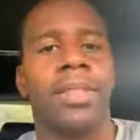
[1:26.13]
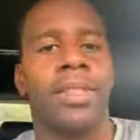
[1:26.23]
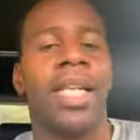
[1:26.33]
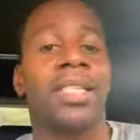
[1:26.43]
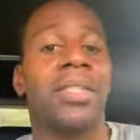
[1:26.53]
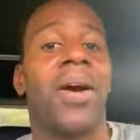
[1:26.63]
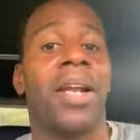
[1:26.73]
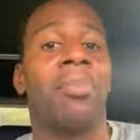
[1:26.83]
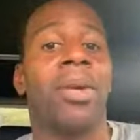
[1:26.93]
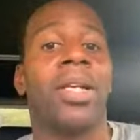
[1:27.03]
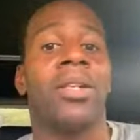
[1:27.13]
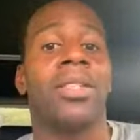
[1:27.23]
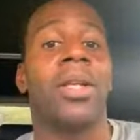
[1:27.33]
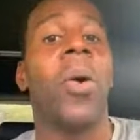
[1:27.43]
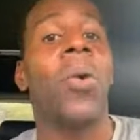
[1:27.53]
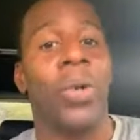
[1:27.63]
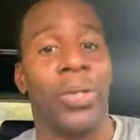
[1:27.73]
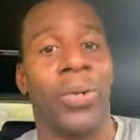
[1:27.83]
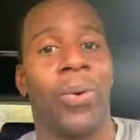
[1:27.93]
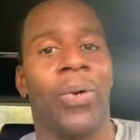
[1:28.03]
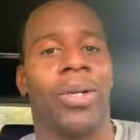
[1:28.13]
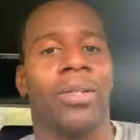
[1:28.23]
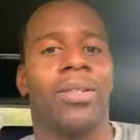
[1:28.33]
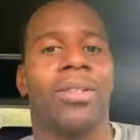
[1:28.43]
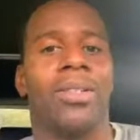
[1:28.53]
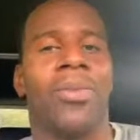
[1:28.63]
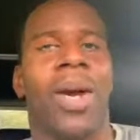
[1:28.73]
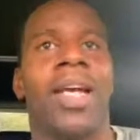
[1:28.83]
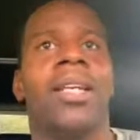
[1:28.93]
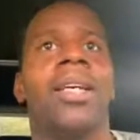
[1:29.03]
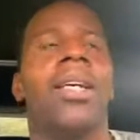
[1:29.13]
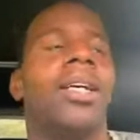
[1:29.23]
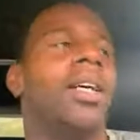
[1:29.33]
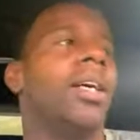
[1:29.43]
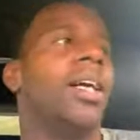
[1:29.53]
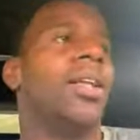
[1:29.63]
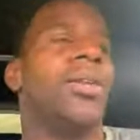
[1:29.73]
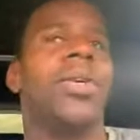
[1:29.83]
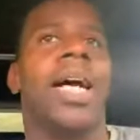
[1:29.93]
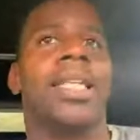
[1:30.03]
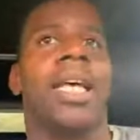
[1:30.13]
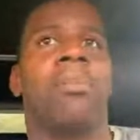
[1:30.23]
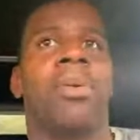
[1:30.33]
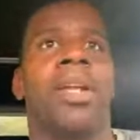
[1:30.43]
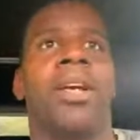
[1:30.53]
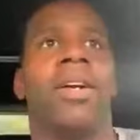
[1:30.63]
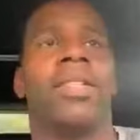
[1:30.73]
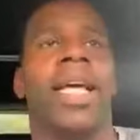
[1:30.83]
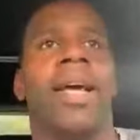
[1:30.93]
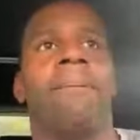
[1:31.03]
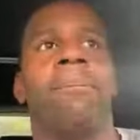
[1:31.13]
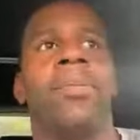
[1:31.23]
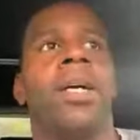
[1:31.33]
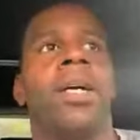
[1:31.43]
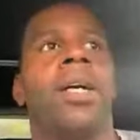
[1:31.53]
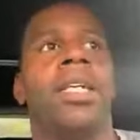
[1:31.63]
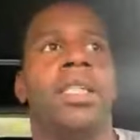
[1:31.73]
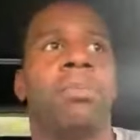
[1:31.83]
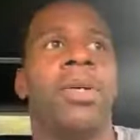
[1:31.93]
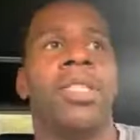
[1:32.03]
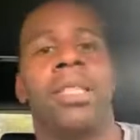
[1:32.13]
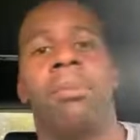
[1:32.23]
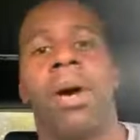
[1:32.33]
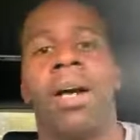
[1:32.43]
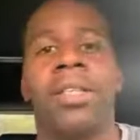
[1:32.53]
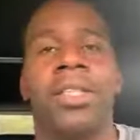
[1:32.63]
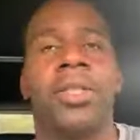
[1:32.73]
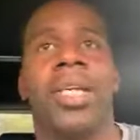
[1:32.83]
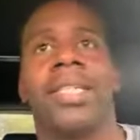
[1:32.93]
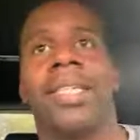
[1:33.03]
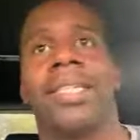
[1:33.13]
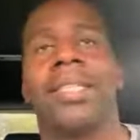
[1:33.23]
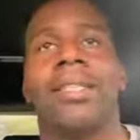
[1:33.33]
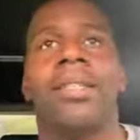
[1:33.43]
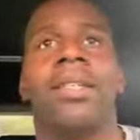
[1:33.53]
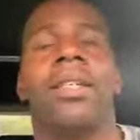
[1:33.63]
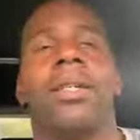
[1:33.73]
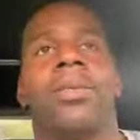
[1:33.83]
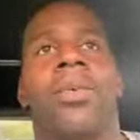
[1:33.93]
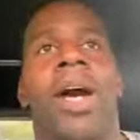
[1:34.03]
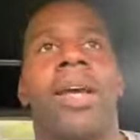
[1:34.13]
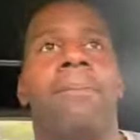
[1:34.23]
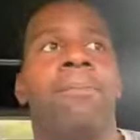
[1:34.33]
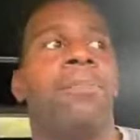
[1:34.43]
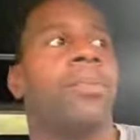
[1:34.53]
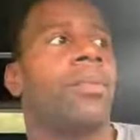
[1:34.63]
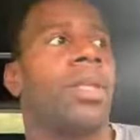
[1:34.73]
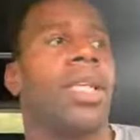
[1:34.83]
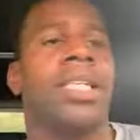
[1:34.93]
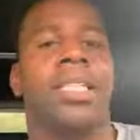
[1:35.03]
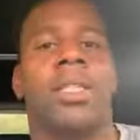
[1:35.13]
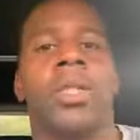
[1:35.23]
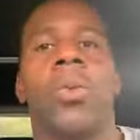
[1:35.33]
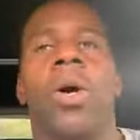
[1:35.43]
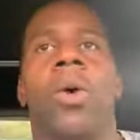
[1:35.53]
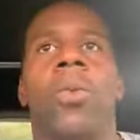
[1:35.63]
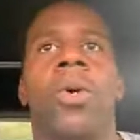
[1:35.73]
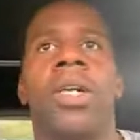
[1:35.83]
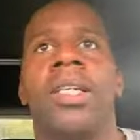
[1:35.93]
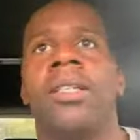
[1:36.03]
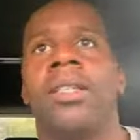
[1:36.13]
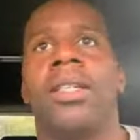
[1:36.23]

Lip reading: Chances are that player's on the court, right? You got that player that is pushing the ball in transition, right? It's a 2-on-1.